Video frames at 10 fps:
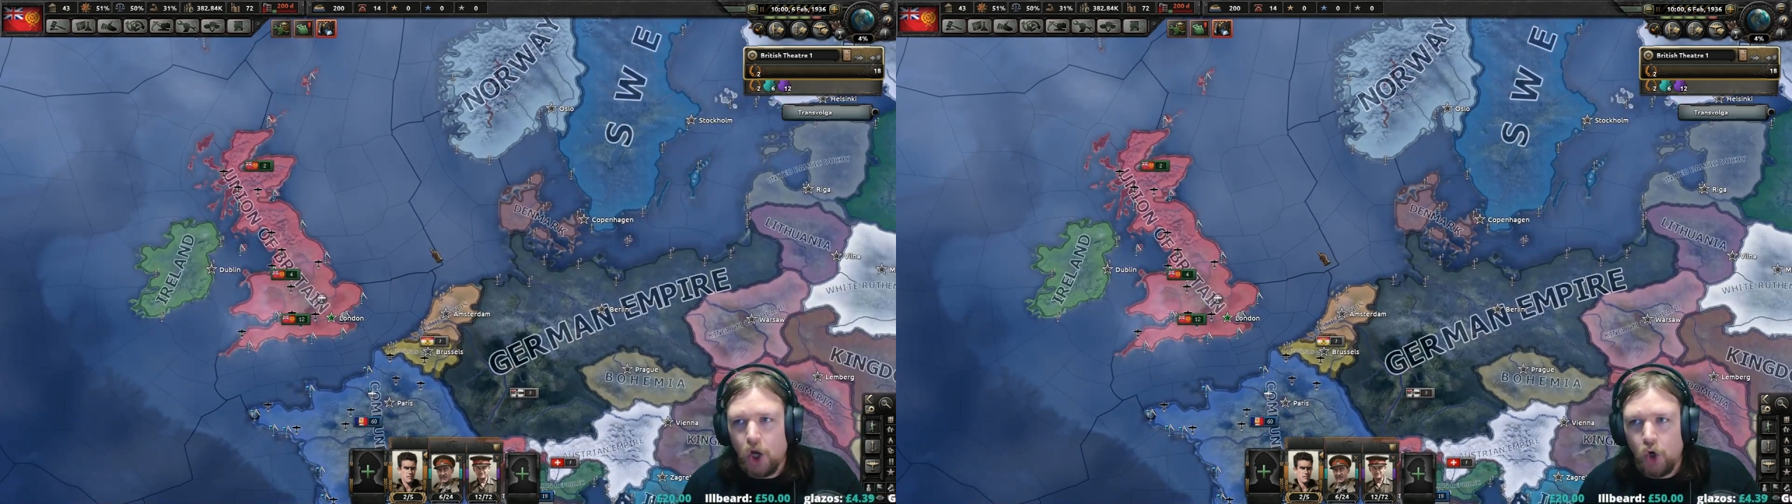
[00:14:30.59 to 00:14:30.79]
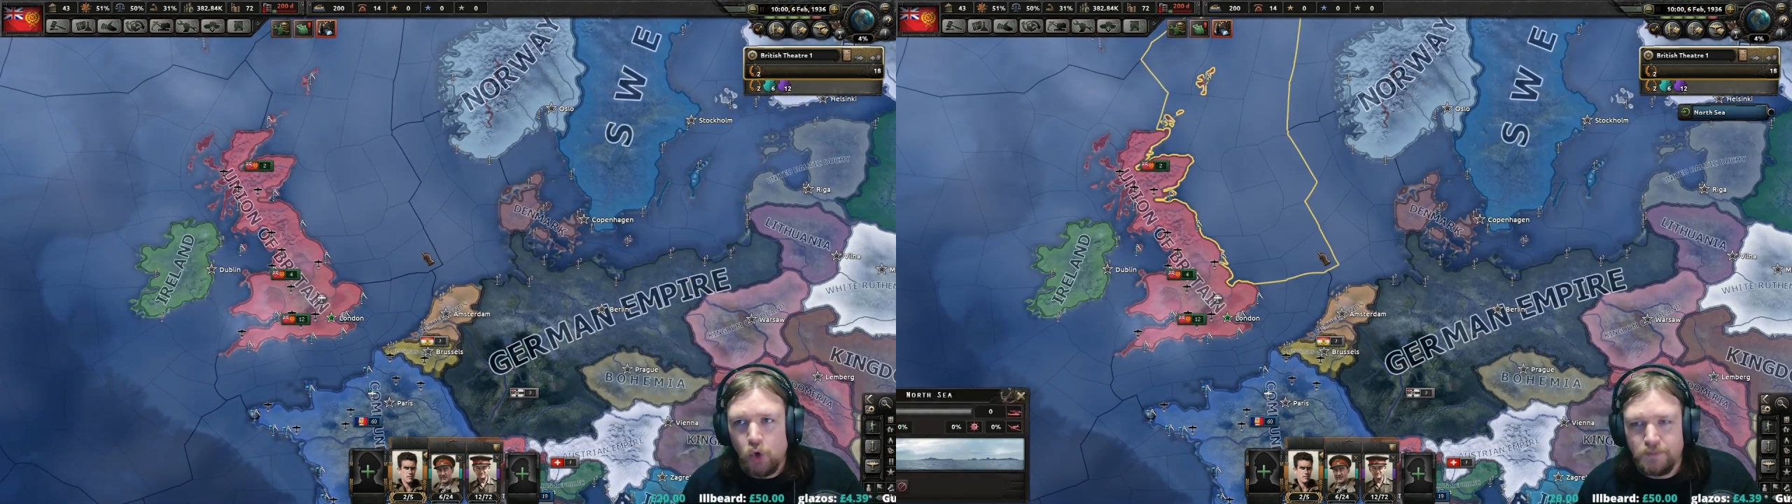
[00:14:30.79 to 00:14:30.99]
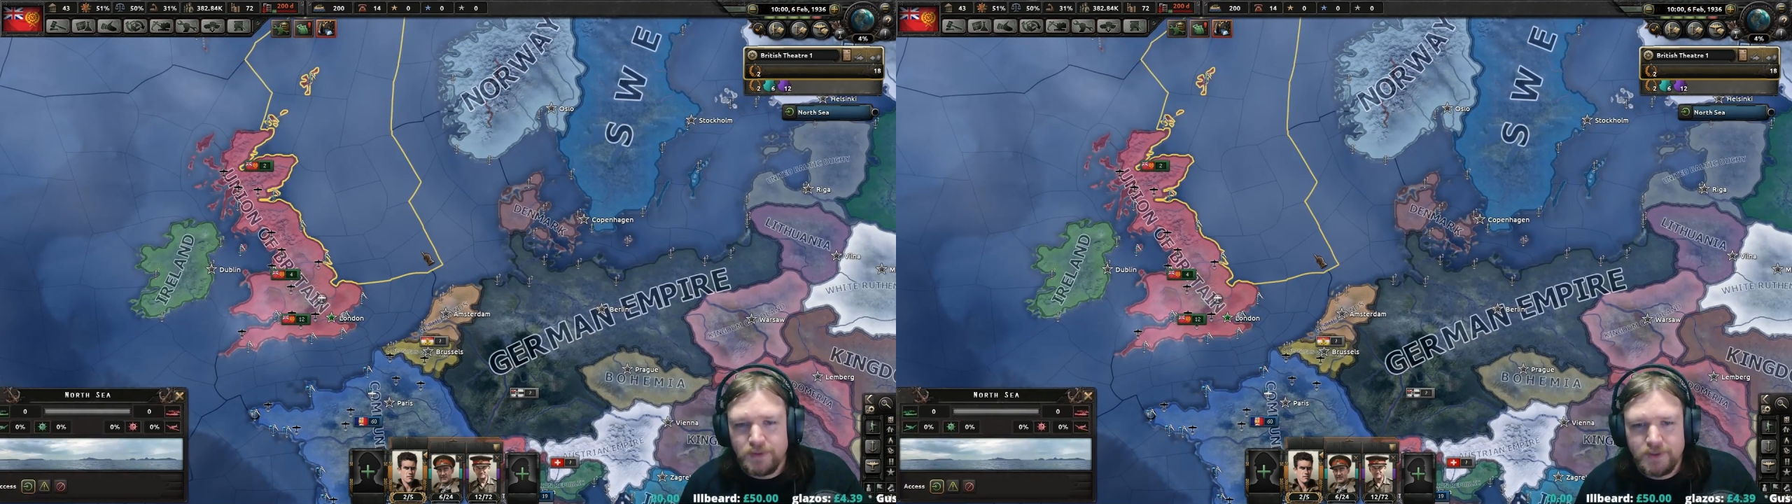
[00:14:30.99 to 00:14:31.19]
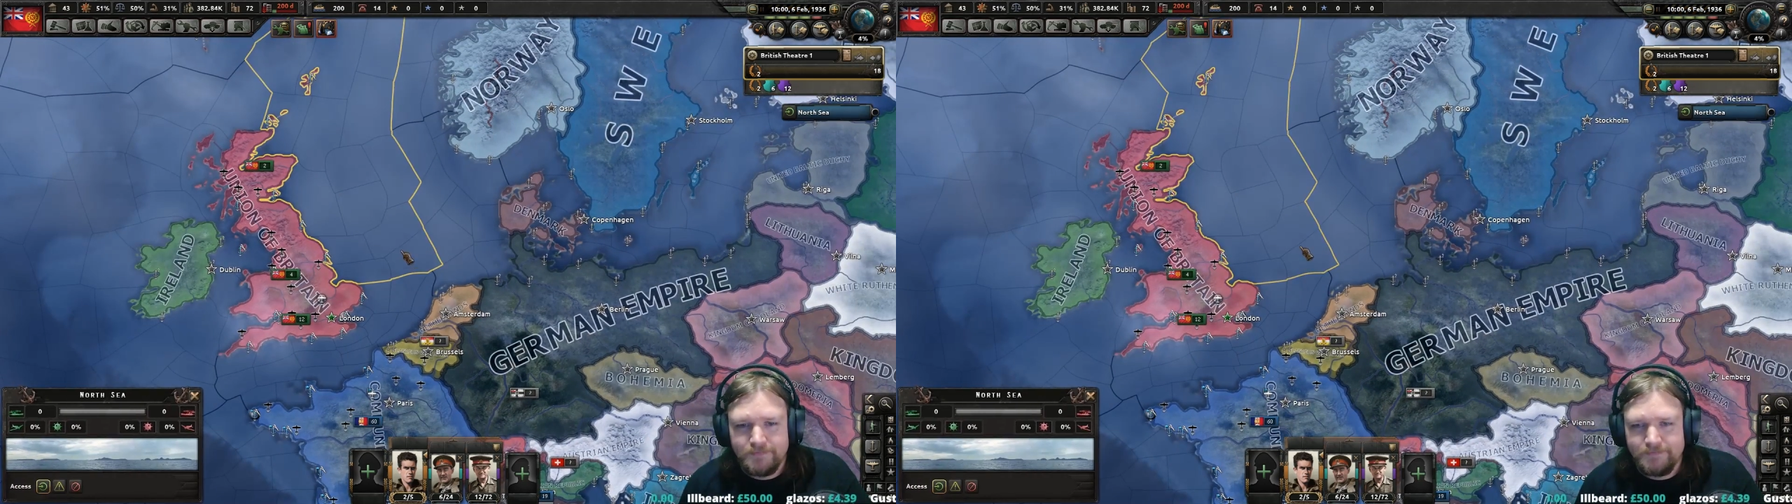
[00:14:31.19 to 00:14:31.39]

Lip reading: Oops.